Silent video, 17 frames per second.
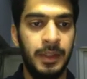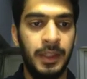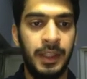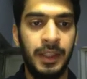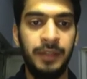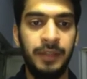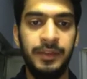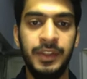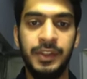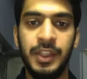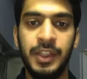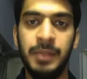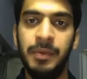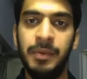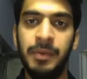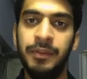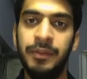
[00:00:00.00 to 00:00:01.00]
If the
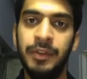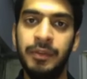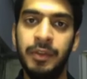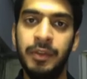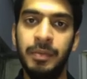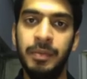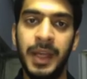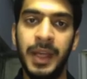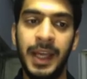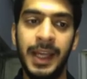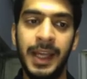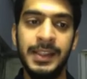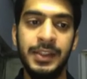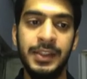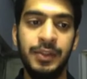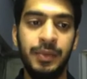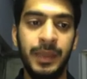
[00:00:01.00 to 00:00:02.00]
stem of the verb
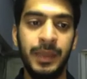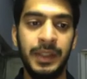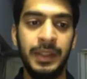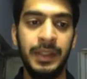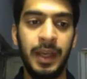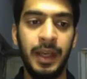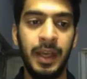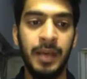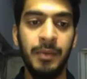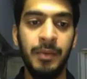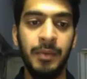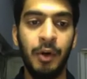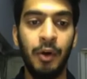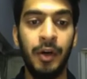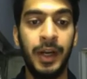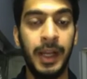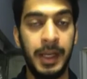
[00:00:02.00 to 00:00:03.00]
ends with M
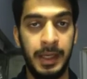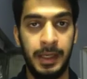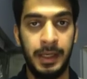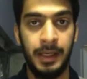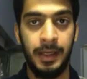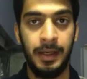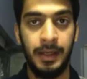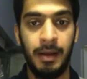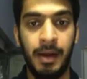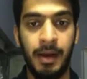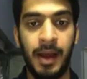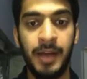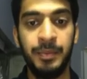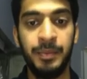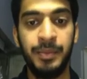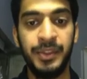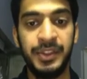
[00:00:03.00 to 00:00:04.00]
or N
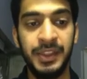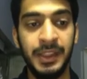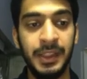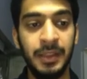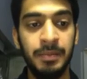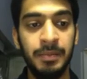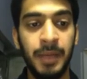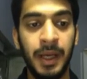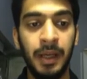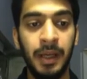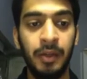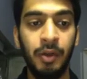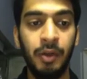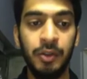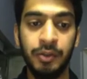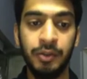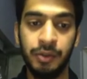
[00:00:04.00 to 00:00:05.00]
and preceded by a
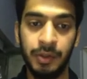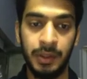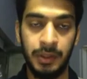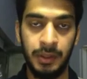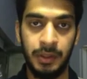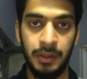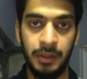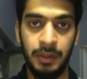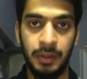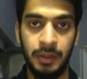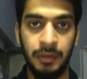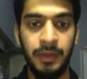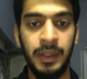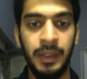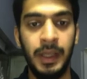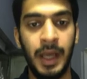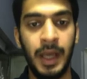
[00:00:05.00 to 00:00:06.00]
consonant,
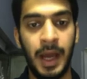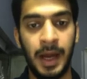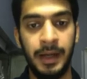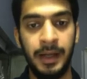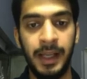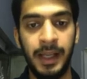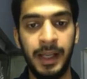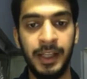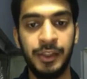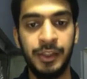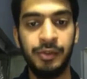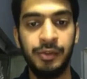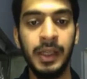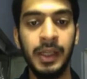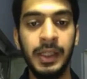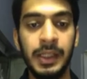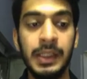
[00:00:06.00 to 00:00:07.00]
we add
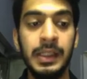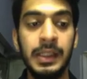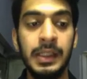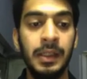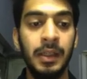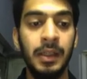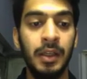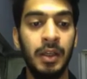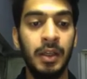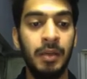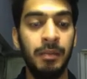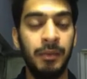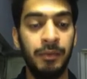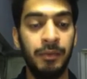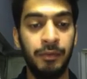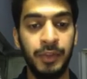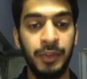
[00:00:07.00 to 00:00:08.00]
extra E
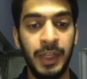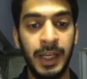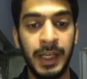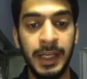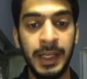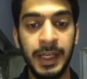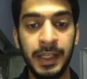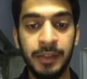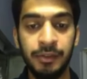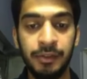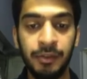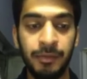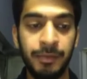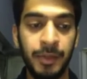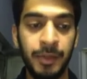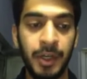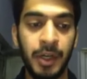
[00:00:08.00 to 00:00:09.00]
before the endings of
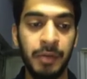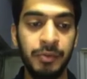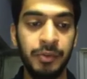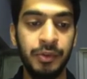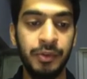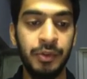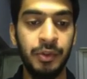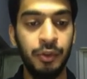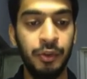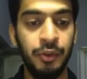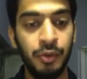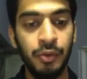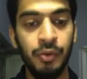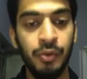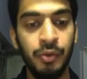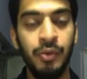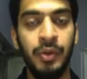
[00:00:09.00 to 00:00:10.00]
pronouns
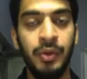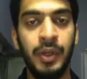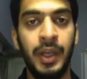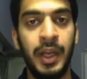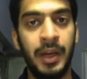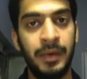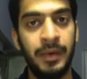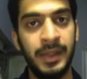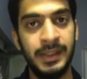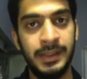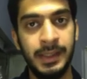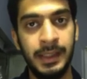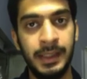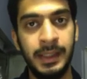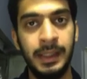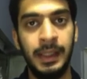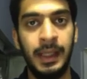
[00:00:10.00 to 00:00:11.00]
du, ere,
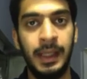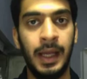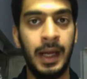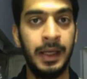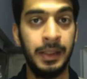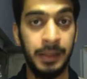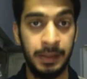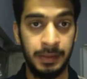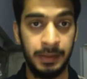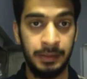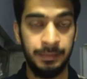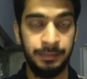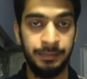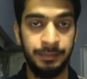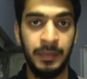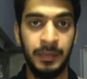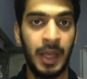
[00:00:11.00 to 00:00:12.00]
sie and ihr.
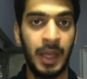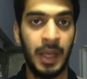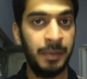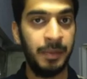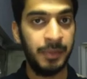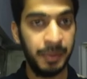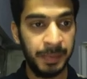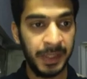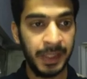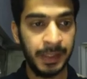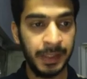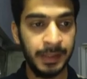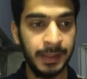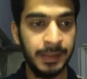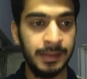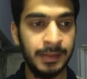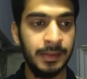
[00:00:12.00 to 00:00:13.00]
I'm repeating
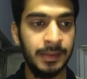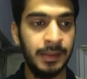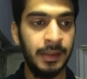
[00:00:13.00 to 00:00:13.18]
this.